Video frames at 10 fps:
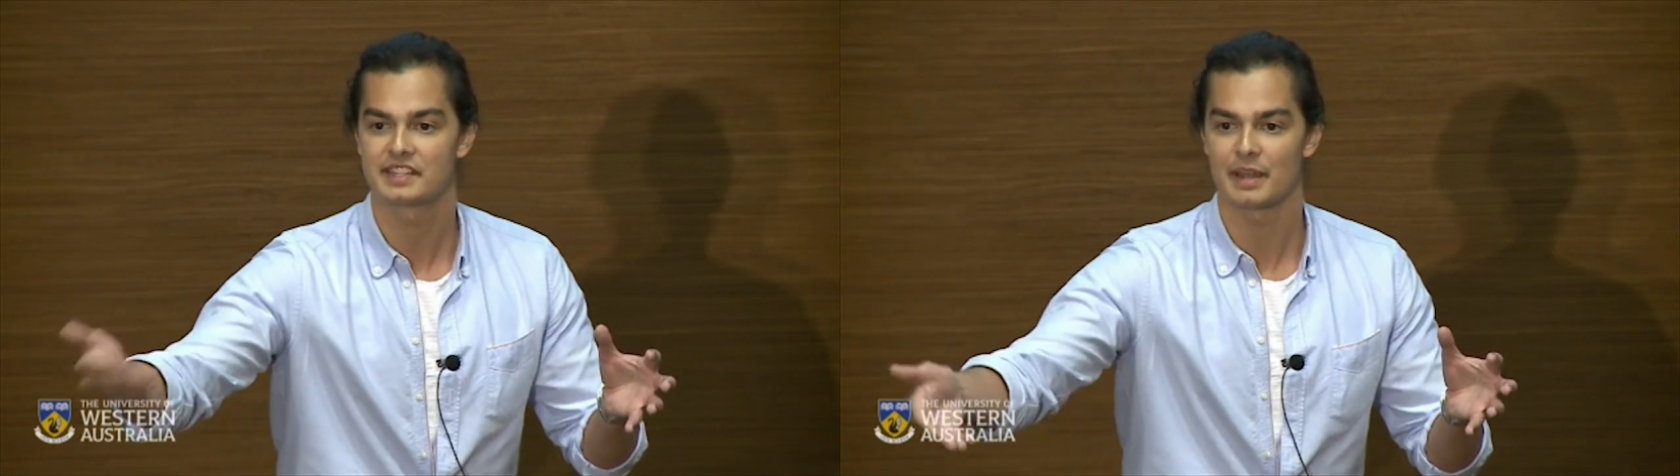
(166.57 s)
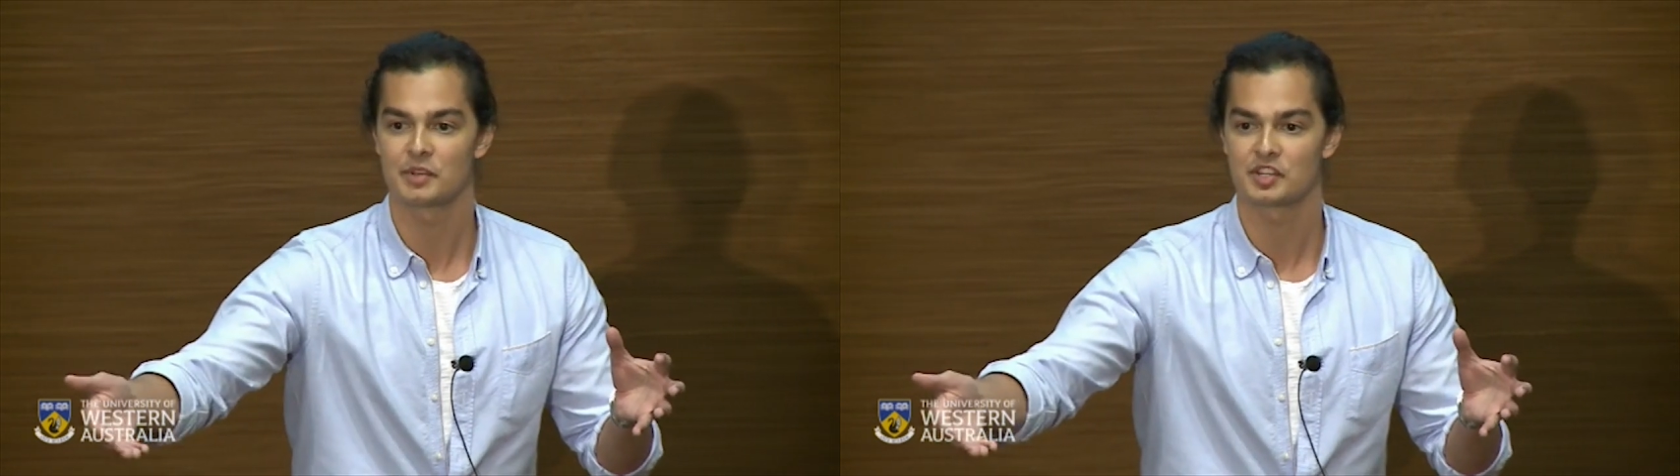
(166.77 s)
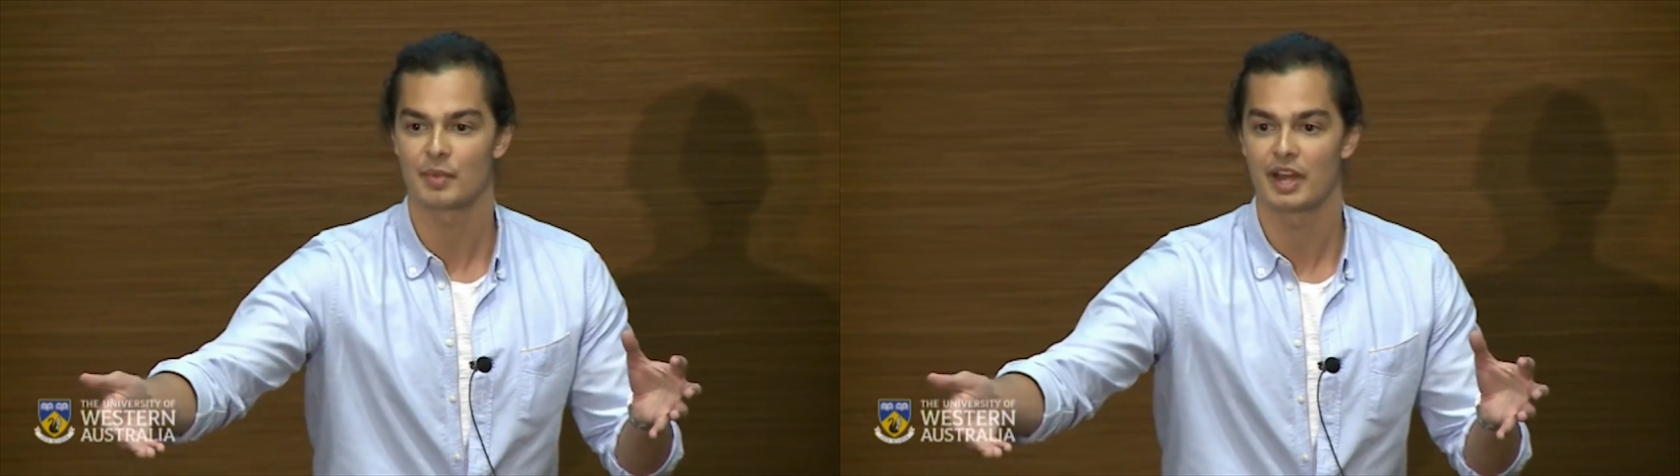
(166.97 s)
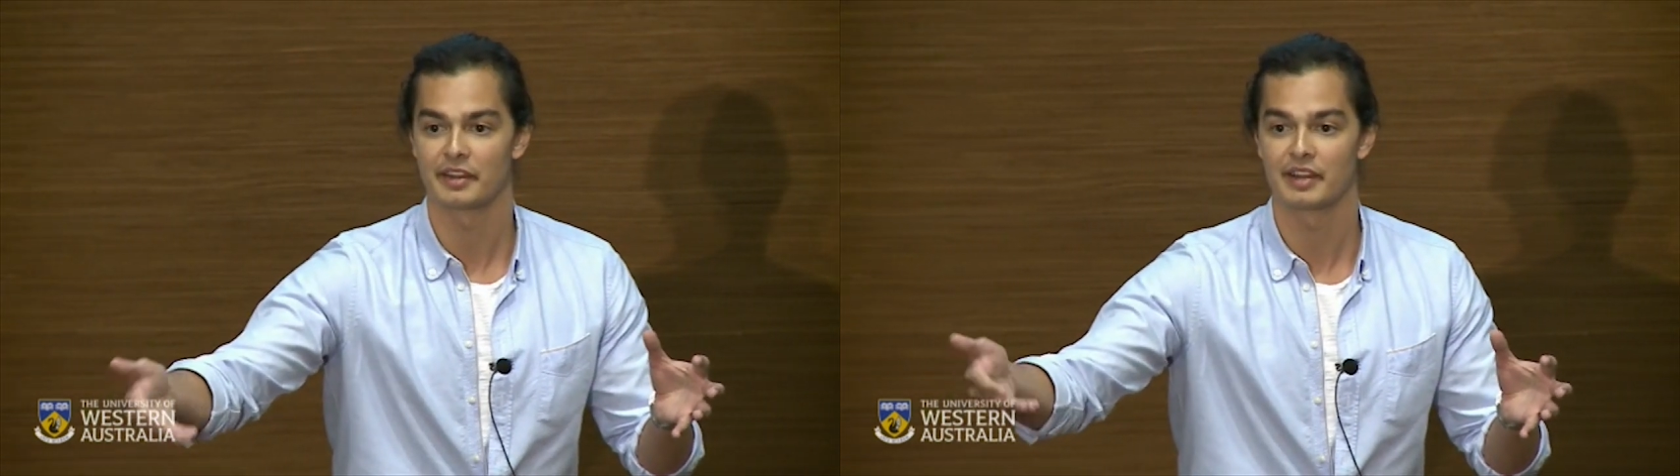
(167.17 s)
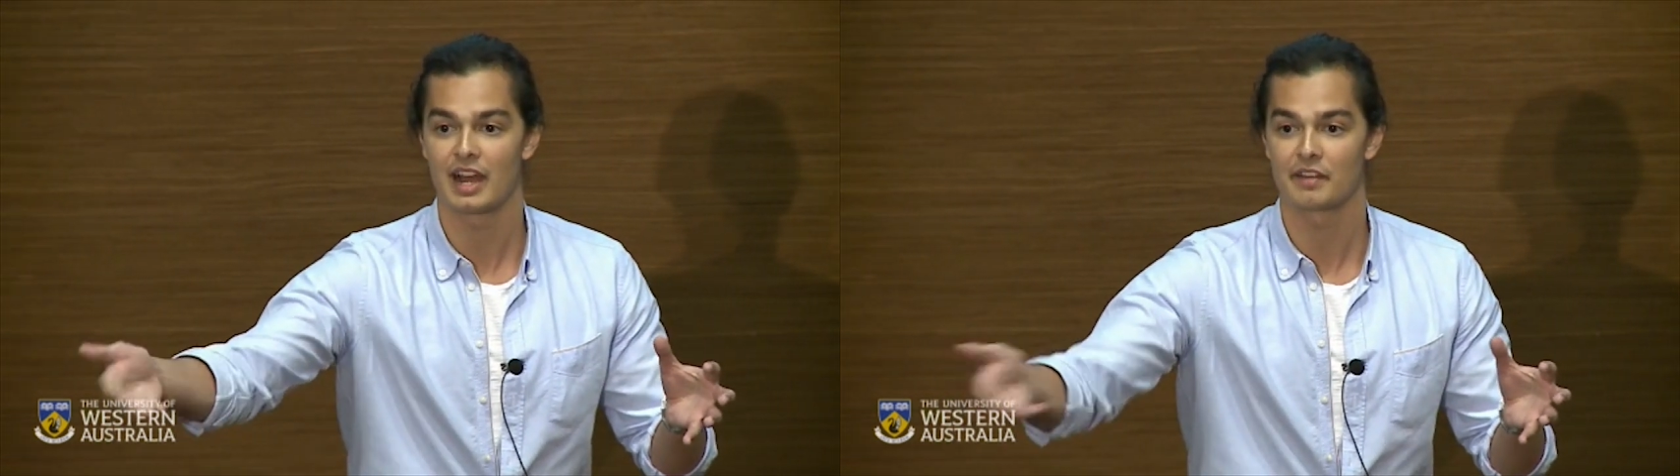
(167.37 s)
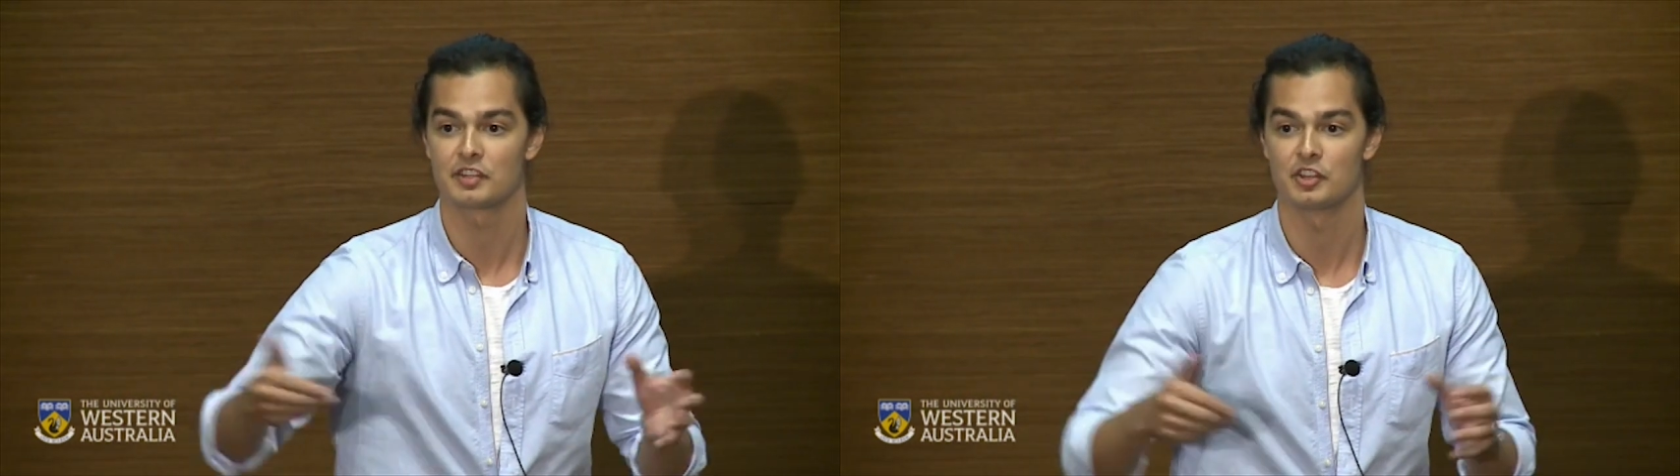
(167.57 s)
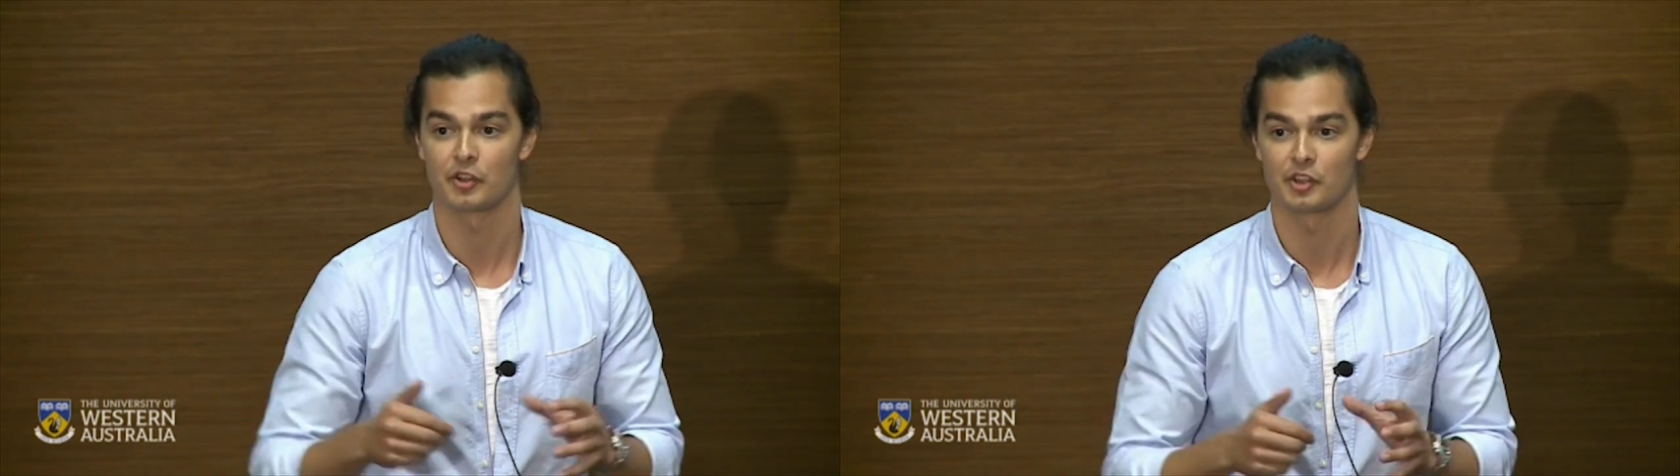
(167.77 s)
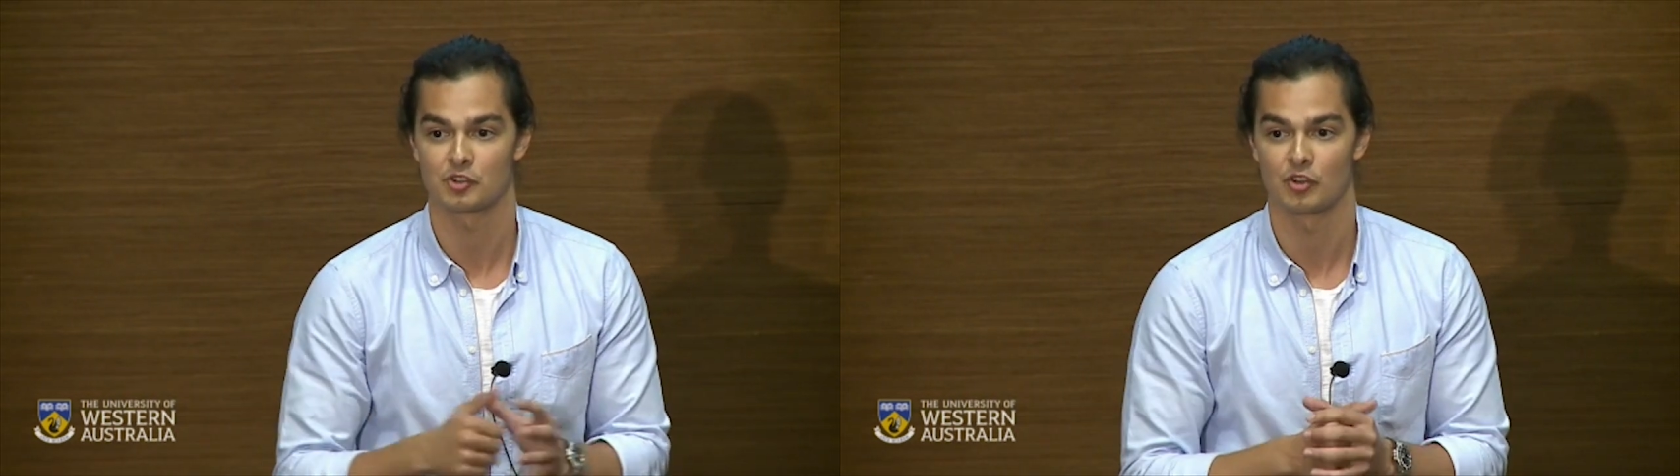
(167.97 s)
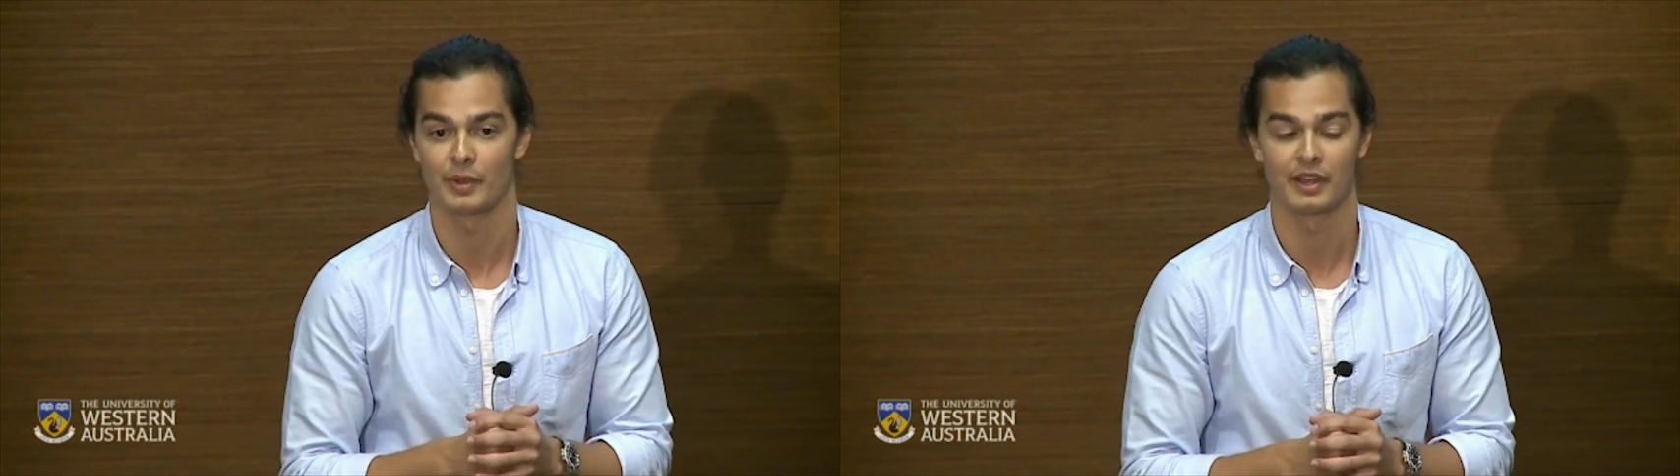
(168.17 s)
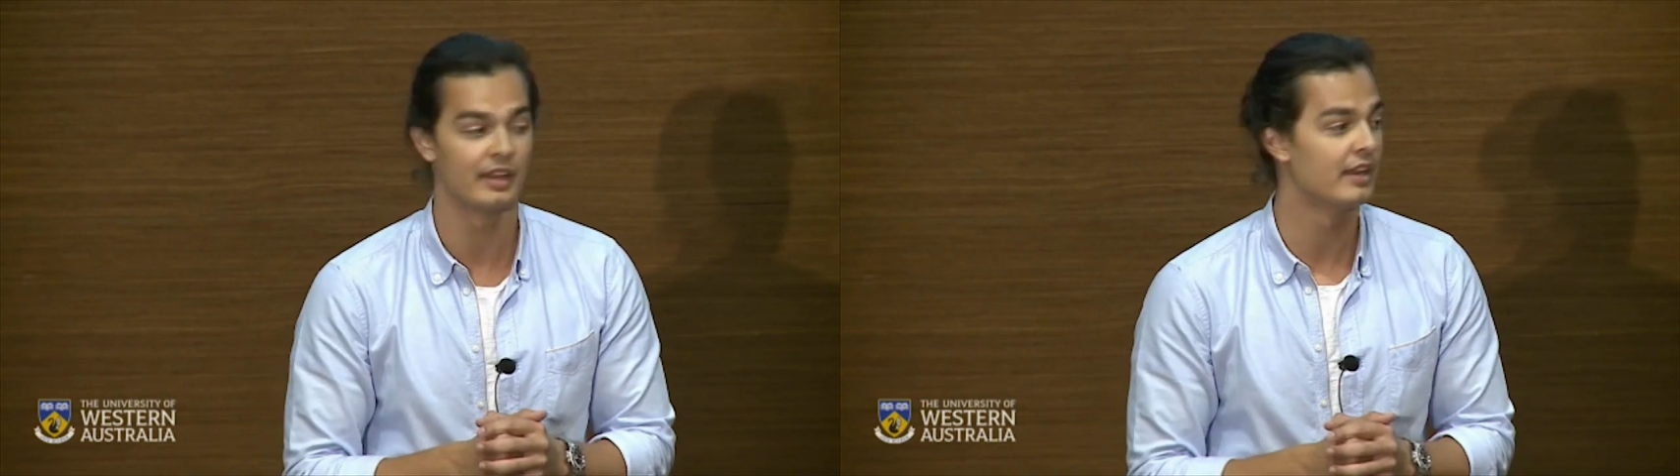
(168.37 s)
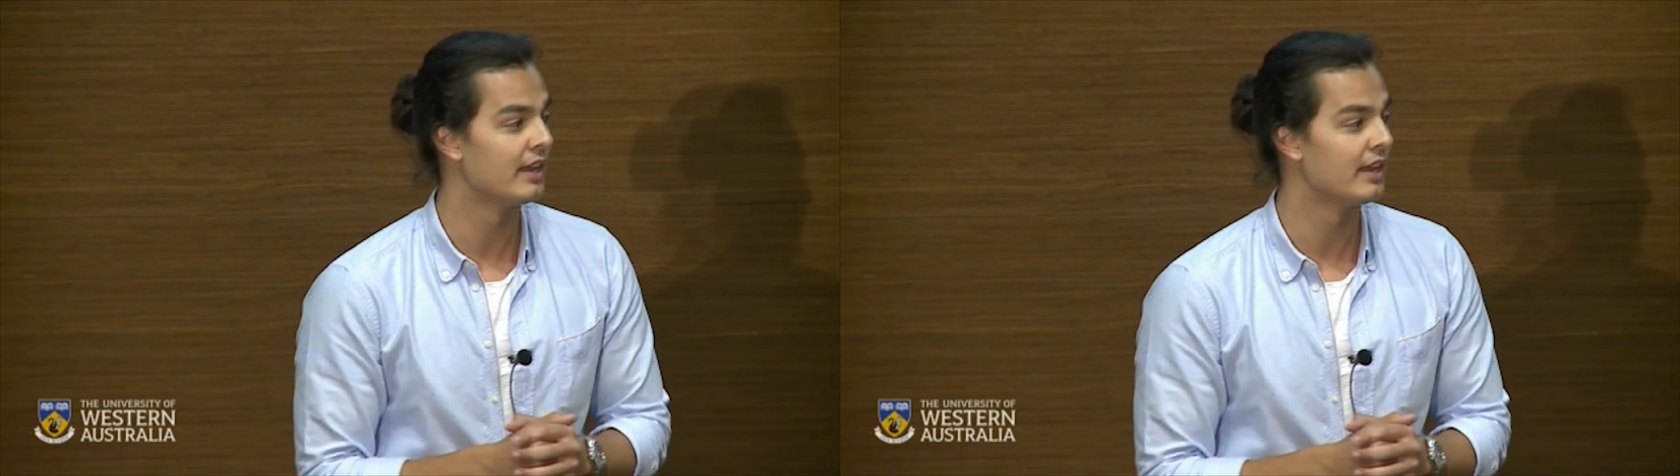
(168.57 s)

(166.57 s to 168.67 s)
damaged myelin after neurotrauma.